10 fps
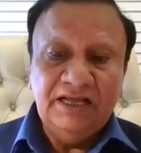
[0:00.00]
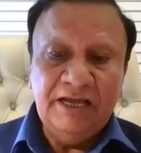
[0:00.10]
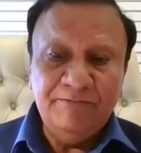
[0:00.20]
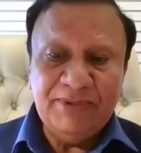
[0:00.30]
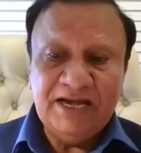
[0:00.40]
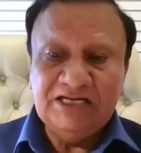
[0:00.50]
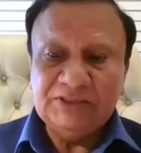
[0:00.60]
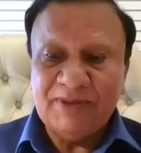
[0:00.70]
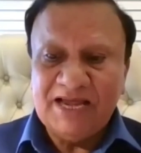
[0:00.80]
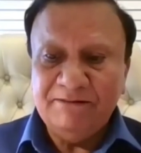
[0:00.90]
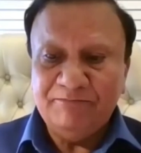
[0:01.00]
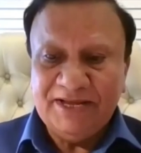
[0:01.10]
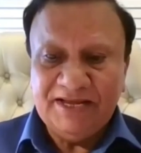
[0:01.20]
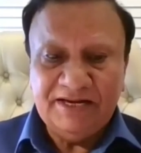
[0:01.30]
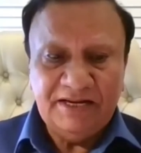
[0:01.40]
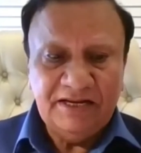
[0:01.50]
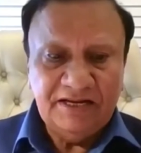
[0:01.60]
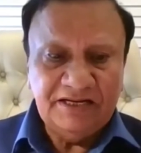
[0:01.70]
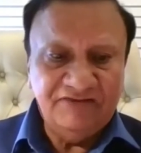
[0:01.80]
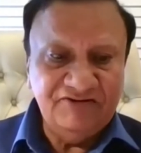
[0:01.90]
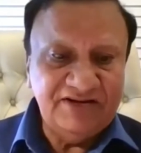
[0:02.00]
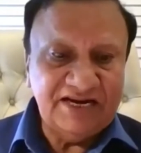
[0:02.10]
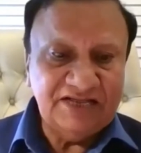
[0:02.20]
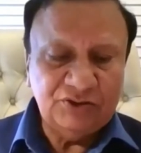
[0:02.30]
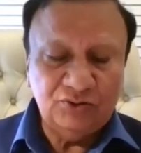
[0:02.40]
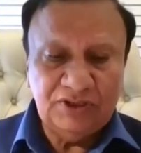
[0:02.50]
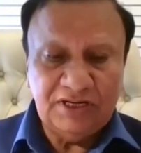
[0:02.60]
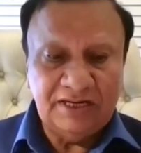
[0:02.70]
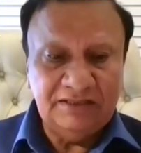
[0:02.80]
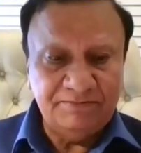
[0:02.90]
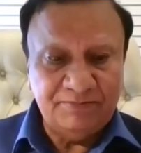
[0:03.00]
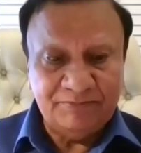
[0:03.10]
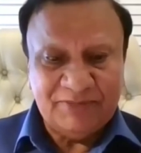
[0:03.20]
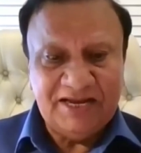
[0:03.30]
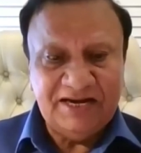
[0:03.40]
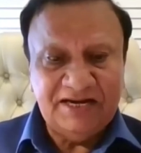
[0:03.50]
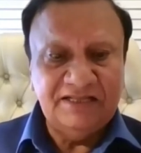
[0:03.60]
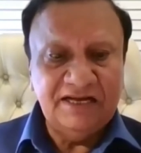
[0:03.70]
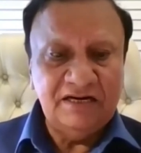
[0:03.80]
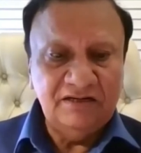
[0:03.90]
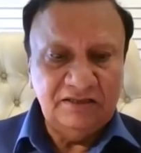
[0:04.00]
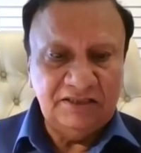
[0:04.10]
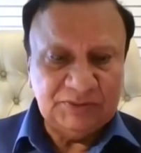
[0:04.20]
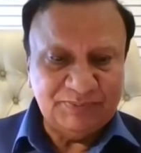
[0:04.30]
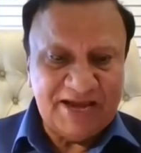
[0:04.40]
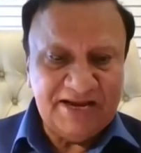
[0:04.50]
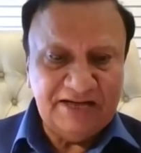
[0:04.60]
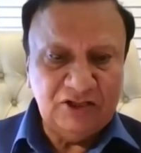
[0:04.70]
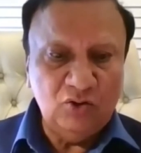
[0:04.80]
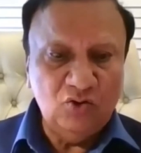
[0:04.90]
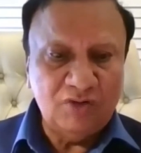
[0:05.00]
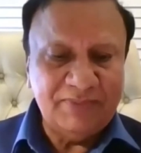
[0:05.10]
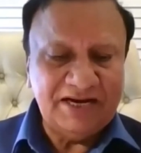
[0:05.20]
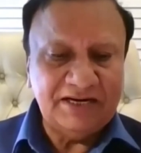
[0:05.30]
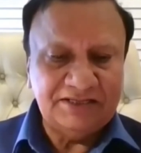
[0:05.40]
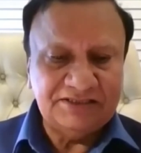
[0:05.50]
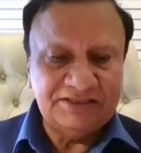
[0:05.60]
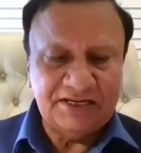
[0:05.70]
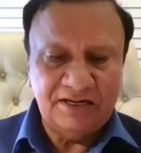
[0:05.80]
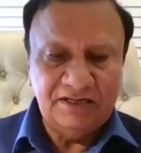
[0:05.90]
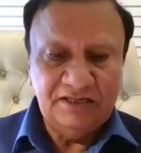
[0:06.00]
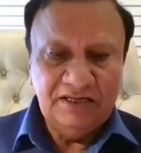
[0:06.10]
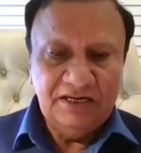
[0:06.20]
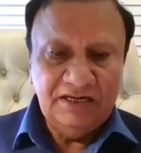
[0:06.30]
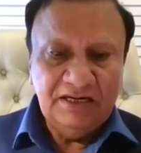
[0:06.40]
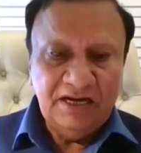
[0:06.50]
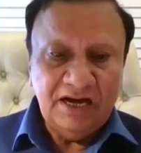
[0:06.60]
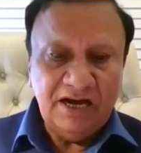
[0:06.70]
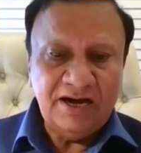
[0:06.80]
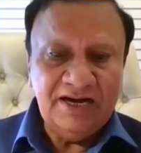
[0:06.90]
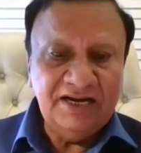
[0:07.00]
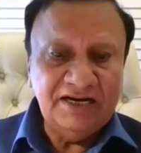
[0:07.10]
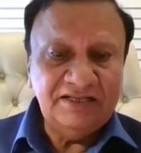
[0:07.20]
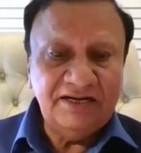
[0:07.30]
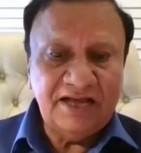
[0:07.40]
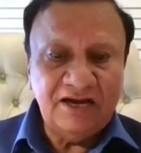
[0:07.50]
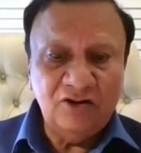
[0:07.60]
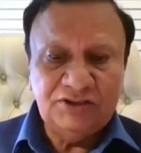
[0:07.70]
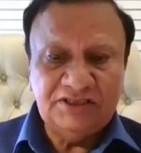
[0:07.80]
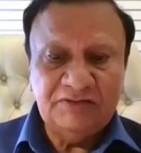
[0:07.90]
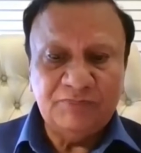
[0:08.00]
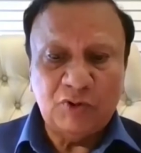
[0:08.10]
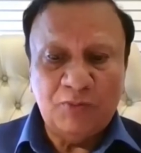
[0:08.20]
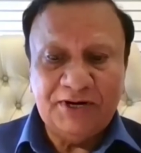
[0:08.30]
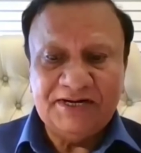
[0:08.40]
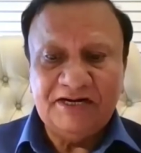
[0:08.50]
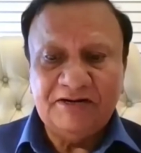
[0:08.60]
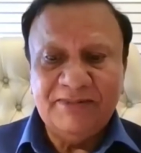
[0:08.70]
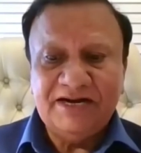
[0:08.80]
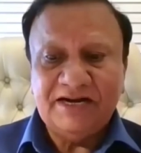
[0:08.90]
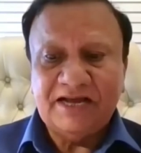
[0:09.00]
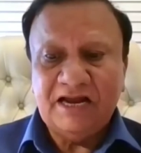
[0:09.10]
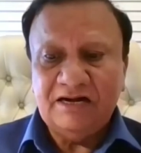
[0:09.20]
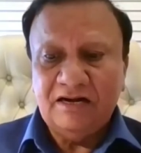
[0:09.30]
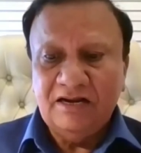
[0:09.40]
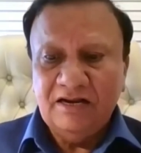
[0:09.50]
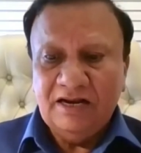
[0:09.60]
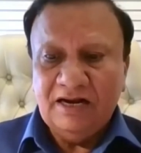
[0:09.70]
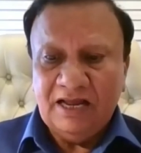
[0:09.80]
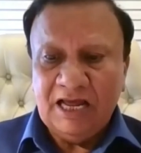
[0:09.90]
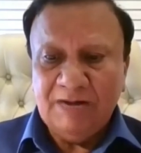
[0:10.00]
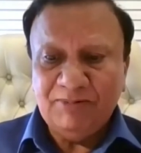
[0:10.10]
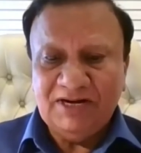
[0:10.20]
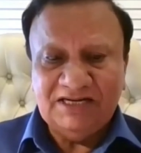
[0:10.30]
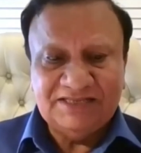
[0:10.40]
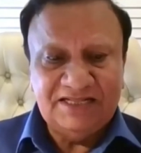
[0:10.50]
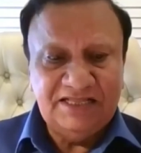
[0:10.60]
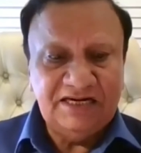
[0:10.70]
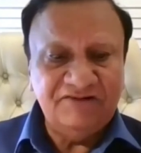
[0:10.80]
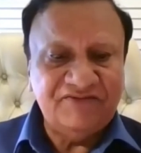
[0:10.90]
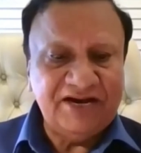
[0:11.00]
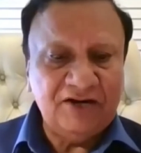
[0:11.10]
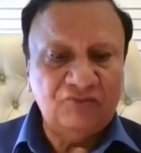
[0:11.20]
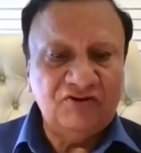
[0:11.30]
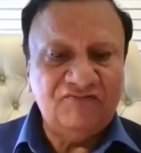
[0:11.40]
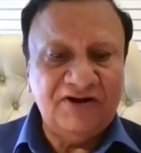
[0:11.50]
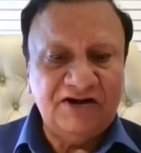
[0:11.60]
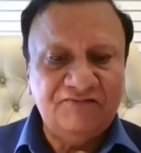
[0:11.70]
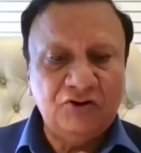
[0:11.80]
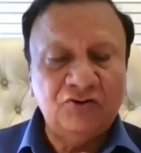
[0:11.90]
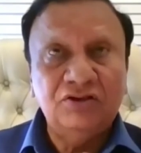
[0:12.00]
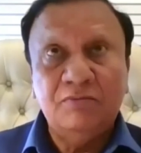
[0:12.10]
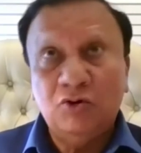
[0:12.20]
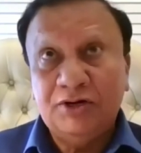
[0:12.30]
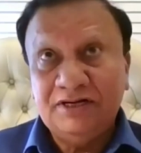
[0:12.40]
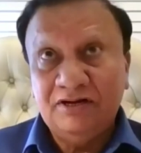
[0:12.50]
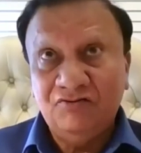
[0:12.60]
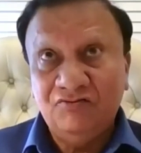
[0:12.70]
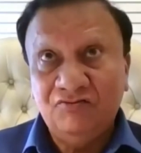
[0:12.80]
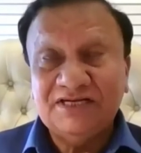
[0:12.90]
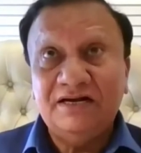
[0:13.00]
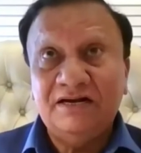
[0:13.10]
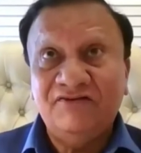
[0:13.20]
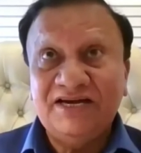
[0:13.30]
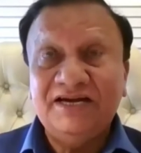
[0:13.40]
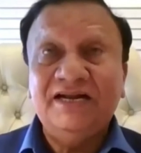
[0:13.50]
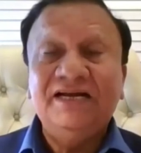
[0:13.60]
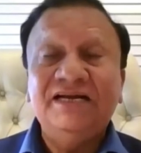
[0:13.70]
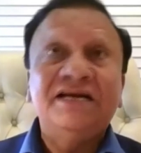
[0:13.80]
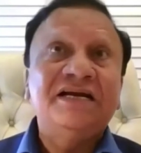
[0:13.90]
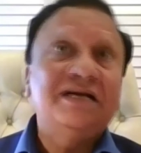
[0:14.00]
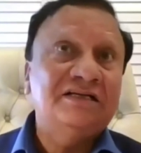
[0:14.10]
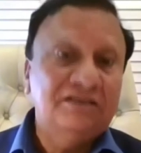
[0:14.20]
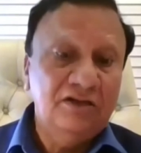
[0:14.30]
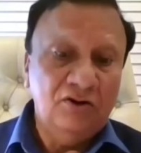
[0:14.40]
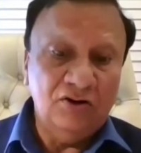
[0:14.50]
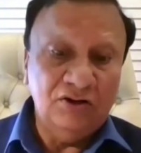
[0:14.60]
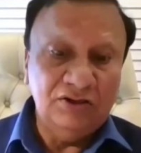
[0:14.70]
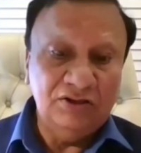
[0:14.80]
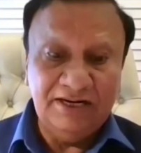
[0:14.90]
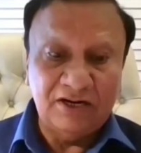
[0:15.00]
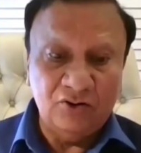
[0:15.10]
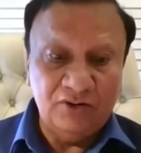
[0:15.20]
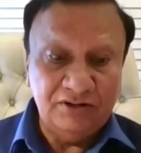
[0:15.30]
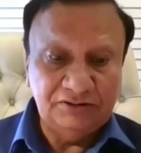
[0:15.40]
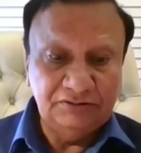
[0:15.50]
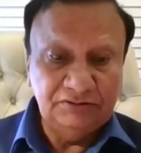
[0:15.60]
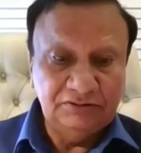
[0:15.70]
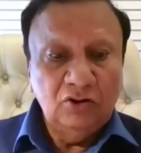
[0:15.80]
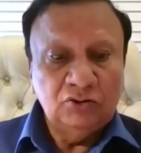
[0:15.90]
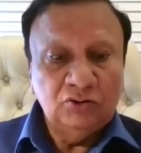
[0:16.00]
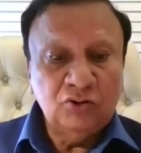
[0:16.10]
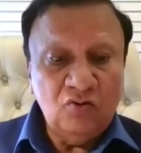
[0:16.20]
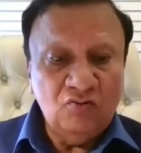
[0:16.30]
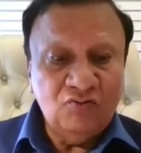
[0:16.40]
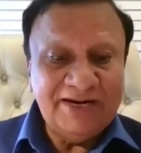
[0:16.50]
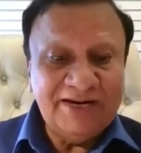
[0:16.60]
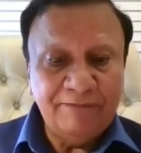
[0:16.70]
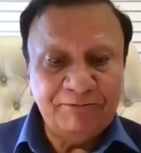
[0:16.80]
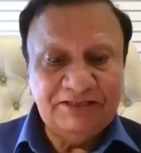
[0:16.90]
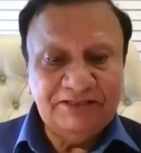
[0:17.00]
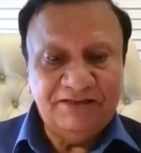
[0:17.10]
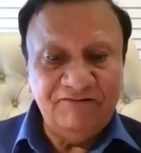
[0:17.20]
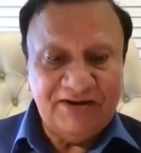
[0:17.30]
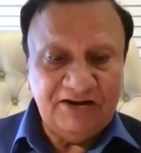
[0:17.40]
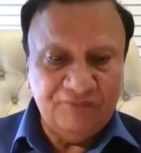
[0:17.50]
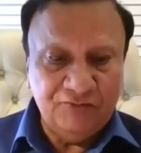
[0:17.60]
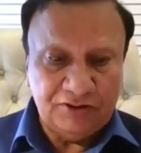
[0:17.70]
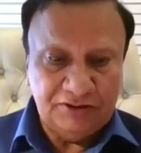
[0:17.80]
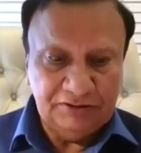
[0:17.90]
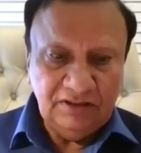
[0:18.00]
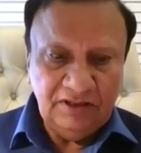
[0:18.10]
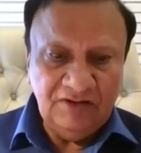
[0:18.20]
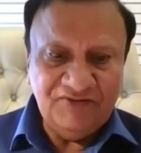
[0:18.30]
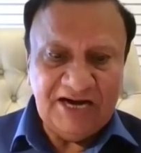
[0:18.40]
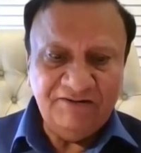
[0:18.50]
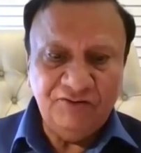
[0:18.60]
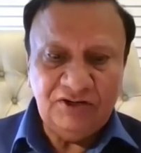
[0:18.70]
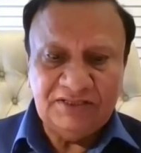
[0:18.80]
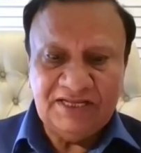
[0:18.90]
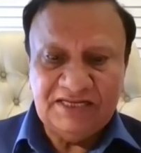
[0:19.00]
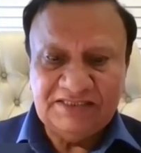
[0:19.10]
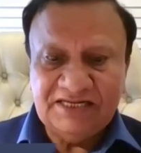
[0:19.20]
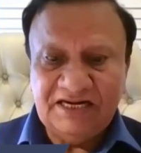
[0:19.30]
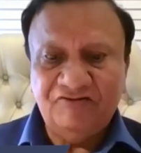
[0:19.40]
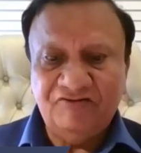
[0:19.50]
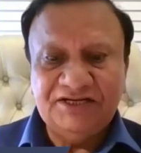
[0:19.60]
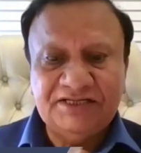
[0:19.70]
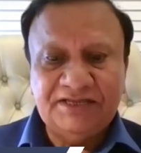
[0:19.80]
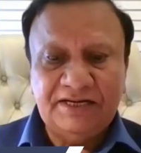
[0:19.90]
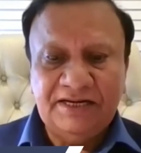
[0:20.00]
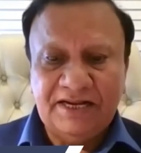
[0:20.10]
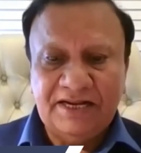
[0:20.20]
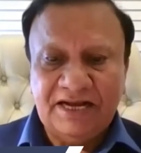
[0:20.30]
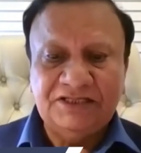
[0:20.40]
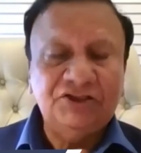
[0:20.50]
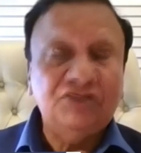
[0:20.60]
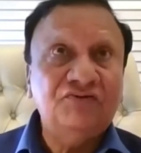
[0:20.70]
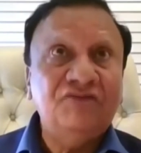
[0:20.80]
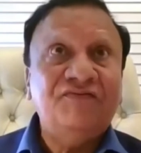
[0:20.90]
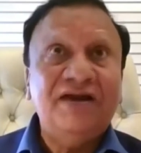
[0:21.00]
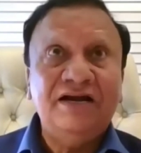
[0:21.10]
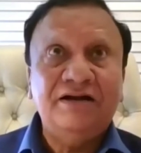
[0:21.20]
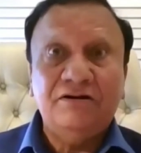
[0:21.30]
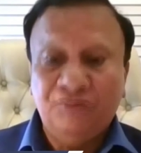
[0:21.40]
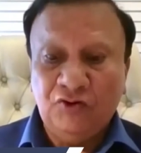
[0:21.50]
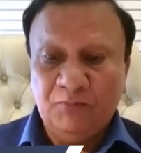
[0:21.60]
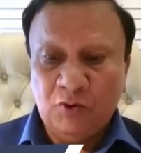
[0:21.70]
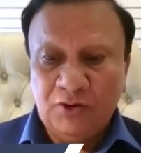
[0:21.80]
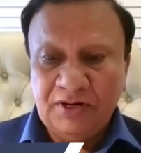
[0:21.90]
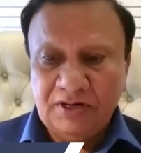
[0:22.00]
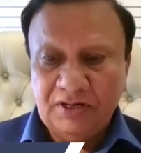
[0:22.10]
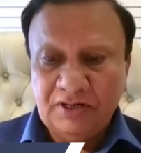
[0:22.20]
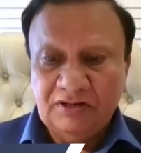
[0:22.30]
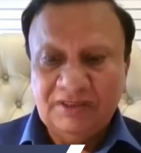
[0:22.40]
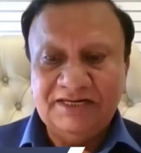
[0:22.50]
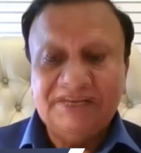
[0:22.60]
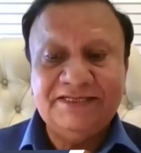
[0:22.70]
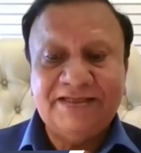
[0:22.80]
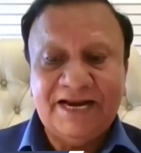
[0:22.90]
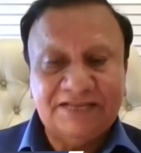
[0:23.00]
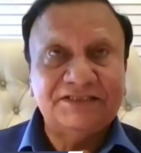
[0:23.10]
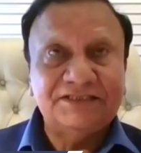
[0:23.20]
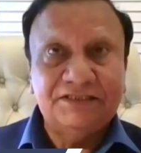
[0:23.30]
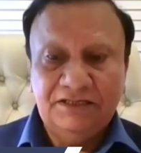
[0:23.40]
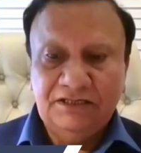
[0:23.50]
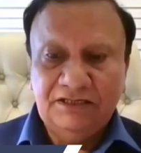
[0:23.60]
hip and spine pain, giving rise to the pain in the spine and the lower back, etc. Earlier, the diagnosis and proper treatment can help lessen the defect of the flat foot on the body, which are very deleterious later on. So what happens in flat foot? In flat foot, there is a deviation in axis of the flat foot bone, that is talus,